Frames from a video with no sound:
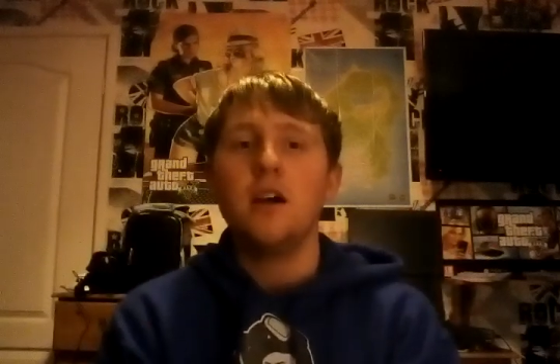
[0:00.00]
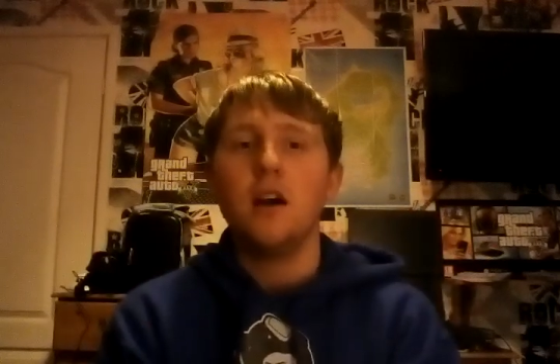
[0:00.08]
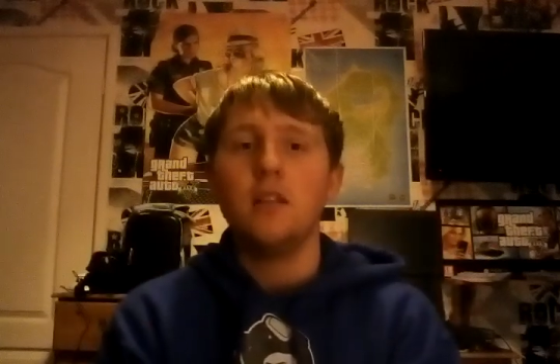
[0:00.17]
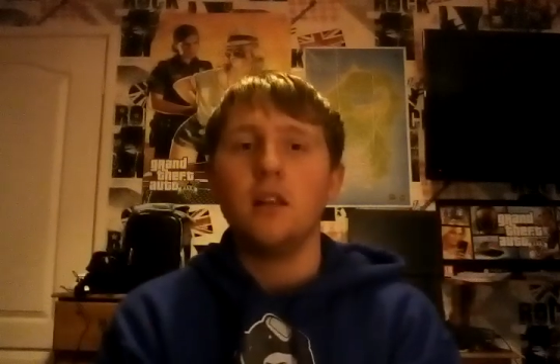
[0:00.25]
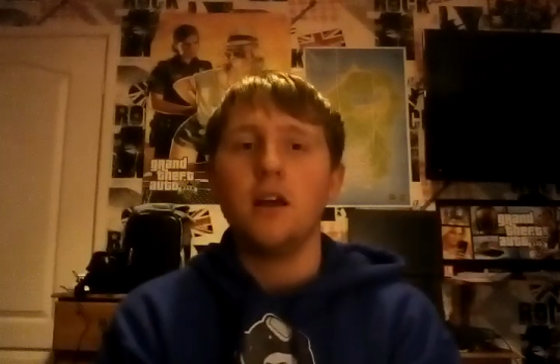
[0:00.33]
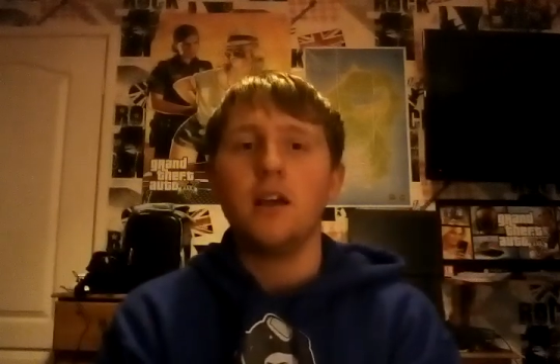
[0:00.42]

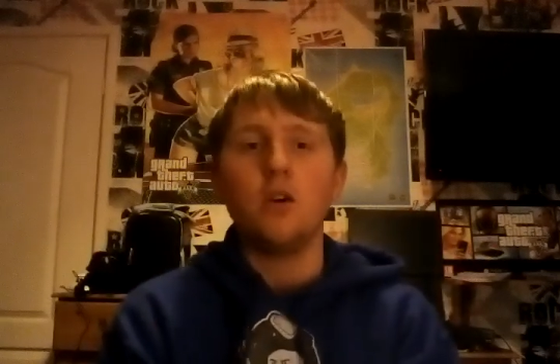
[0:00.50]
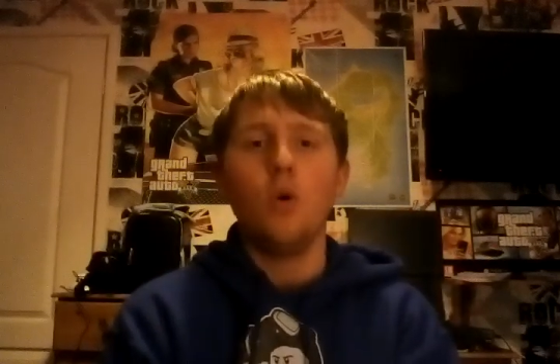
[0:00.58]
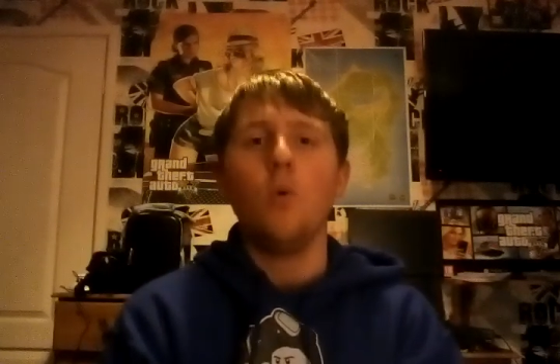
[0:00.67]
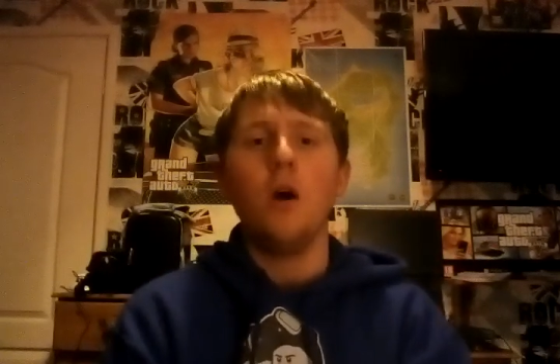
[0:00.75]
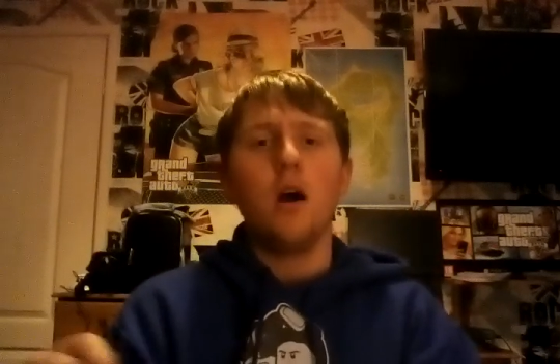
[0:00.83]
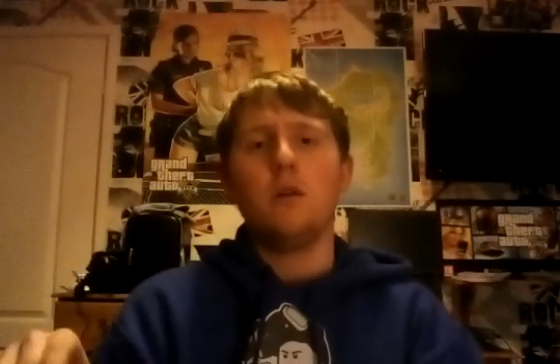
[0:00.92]
and they're like,
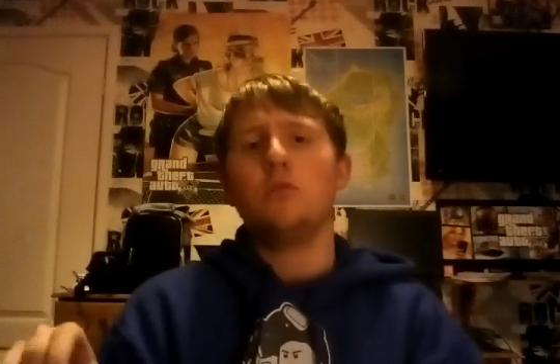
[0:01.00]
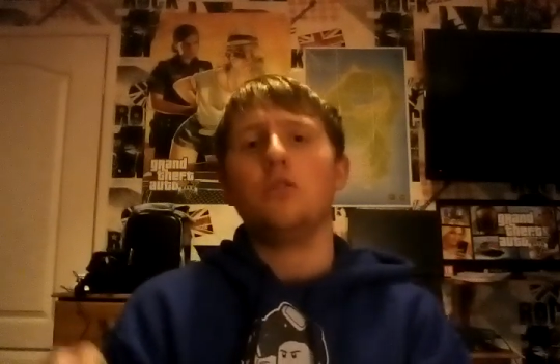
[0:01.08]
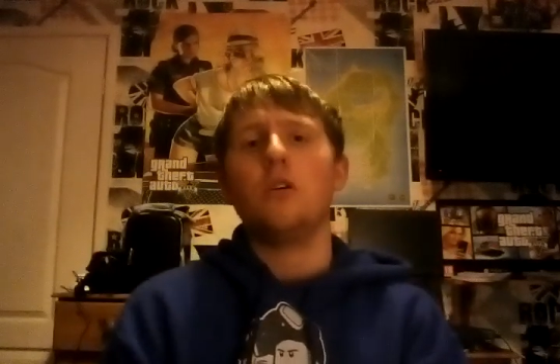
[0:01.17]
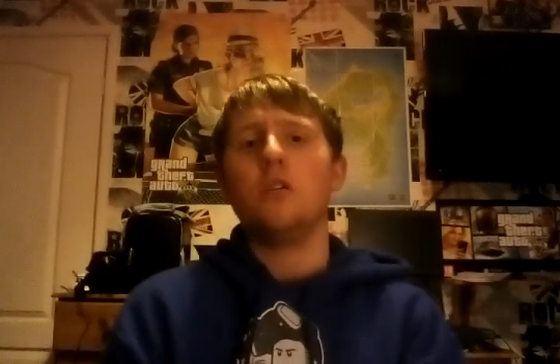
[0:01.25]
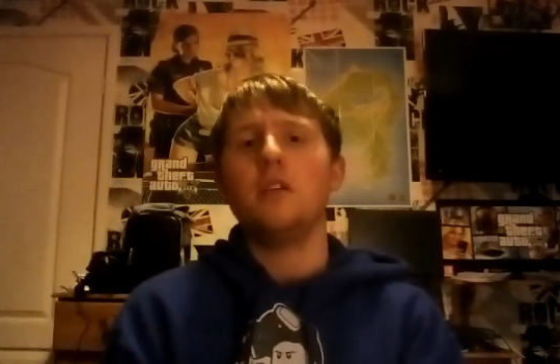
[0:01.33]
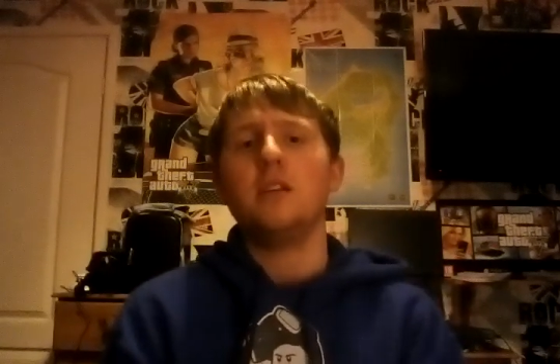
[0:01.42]
oh, I'm
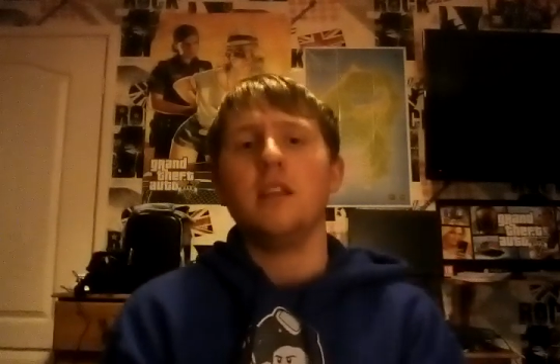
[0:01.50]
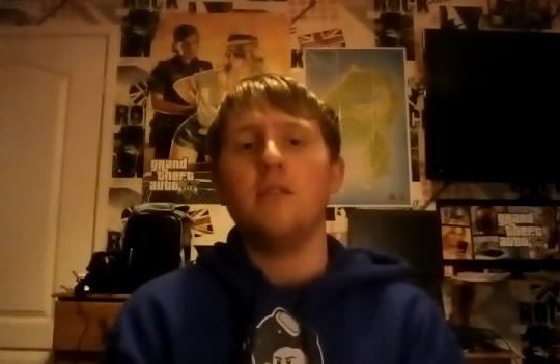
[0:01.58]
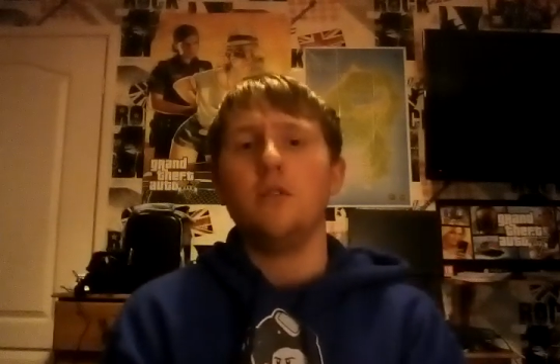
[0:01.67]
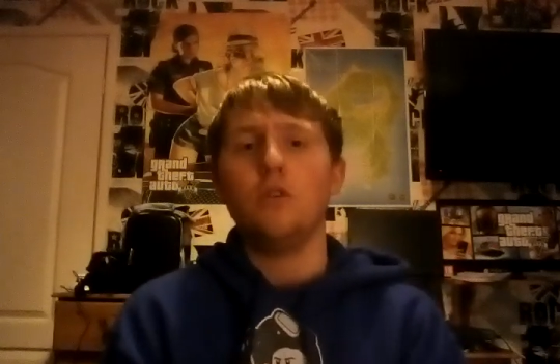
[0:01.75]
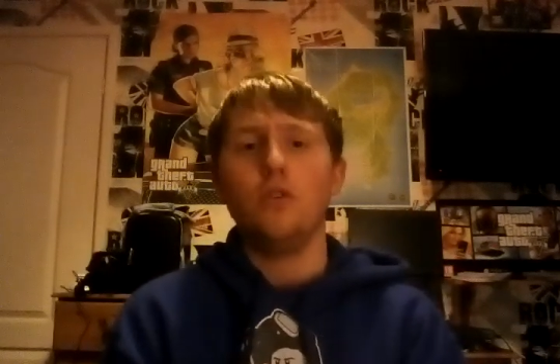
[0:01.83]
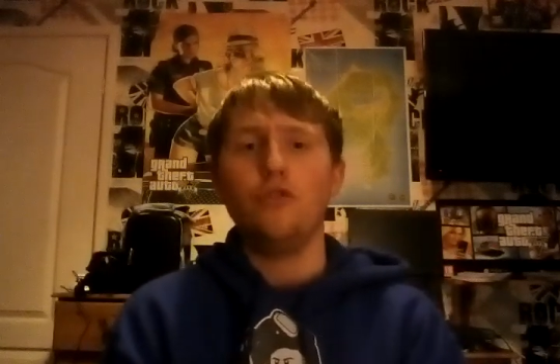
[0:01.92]
stuck on this
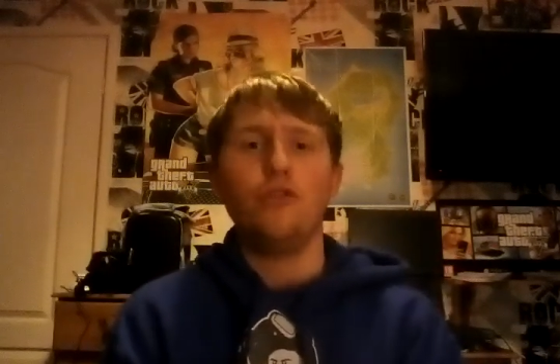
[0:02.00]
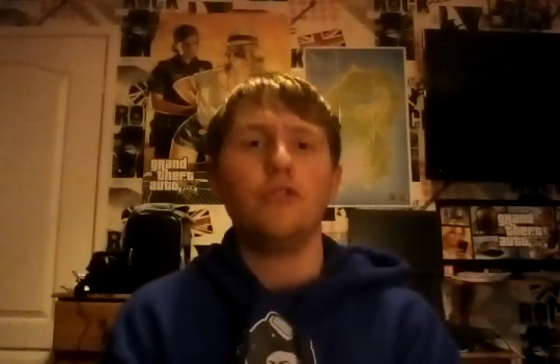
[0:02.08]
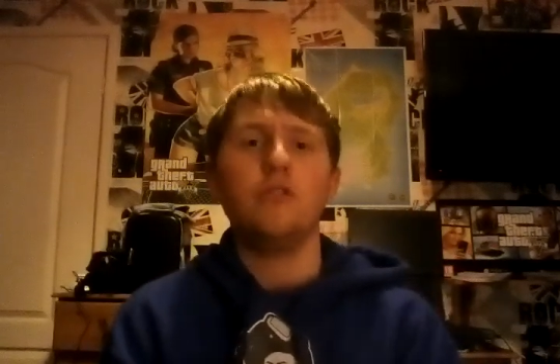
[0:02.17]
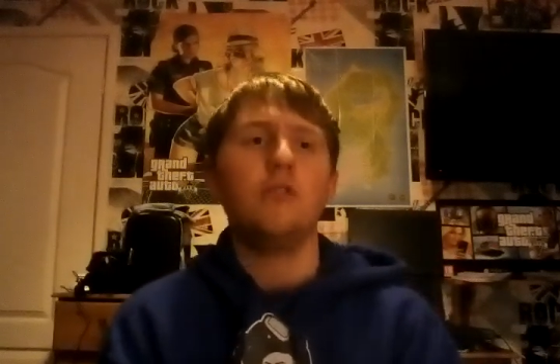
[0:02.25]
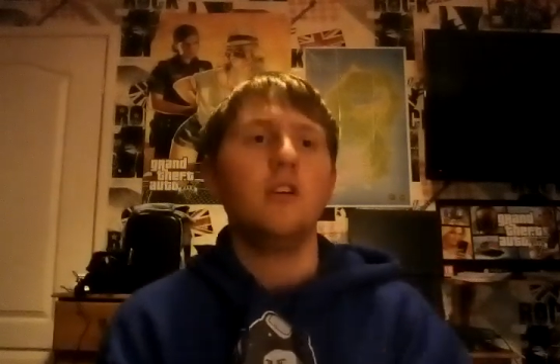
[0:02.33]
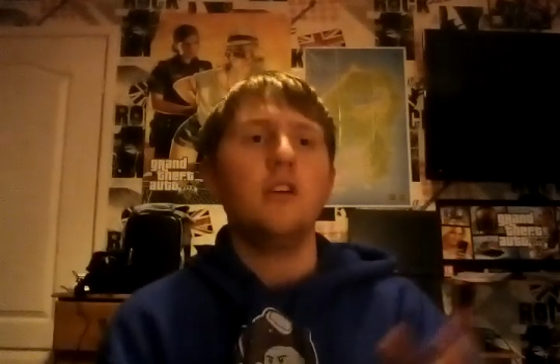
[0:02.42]
level
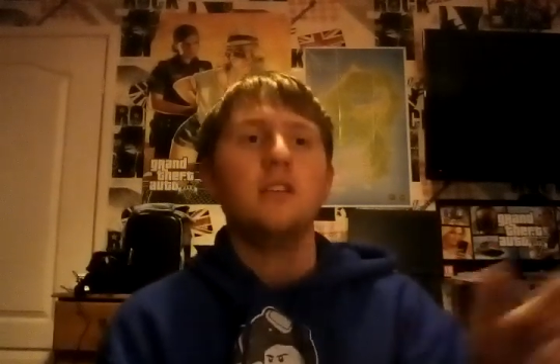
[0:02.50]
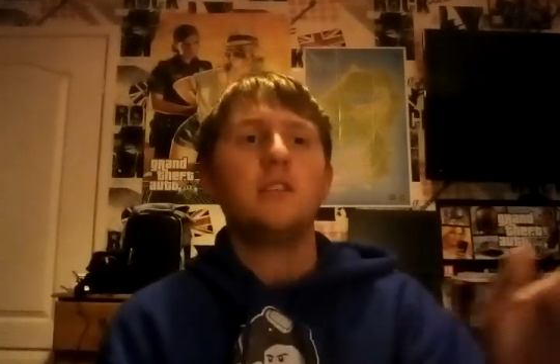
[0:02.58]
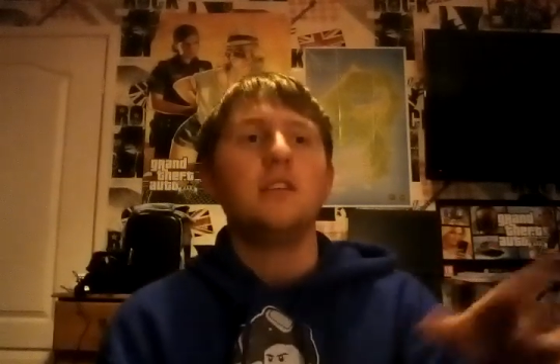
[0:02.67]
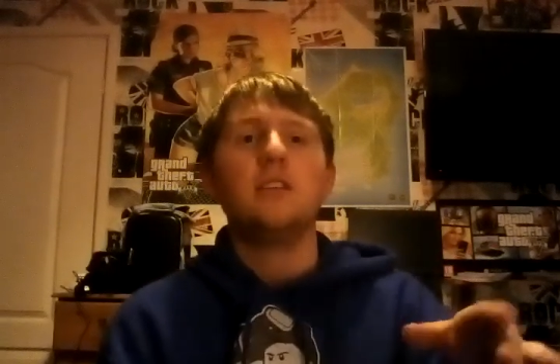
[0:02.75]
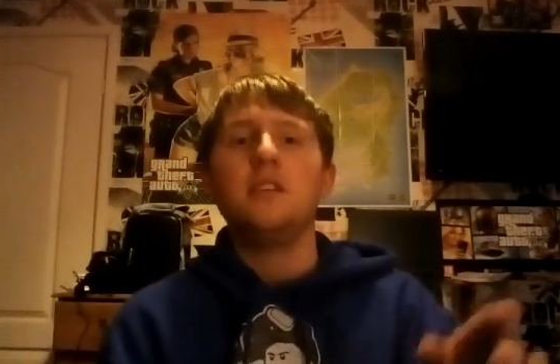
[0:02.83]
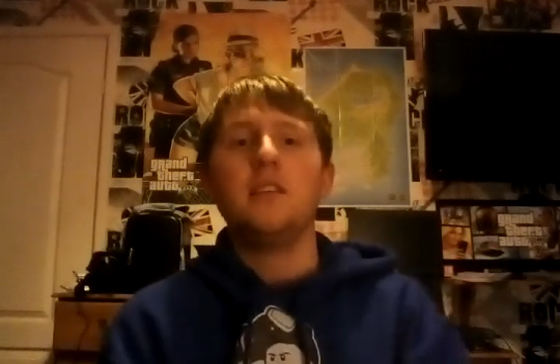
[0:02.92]

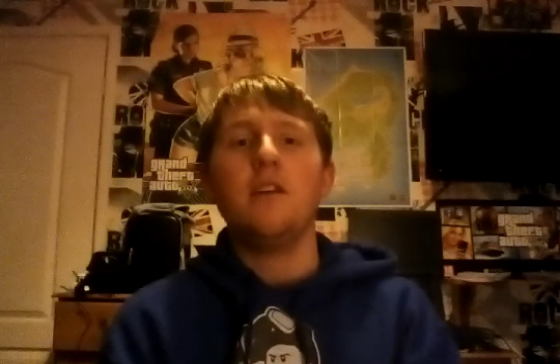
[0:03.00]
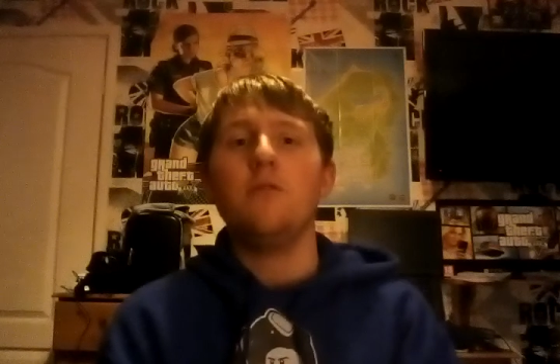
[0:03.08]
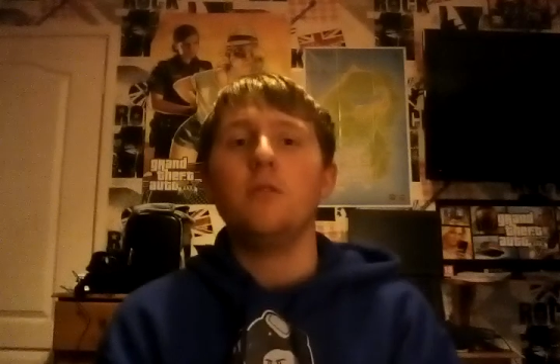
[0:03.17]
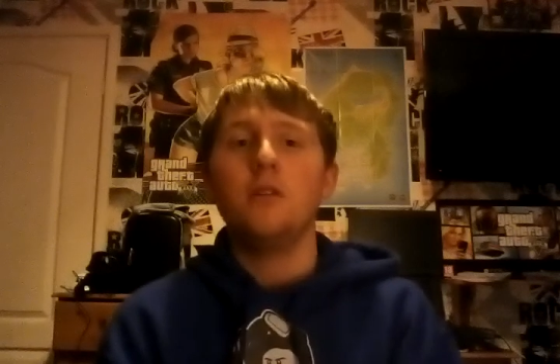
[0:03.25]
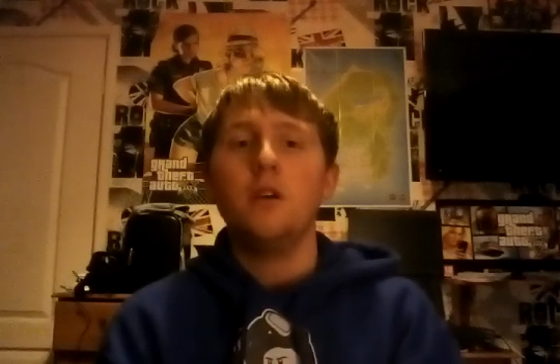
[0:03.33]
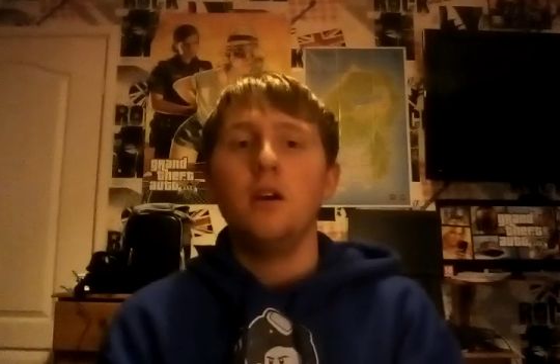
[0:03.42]
167,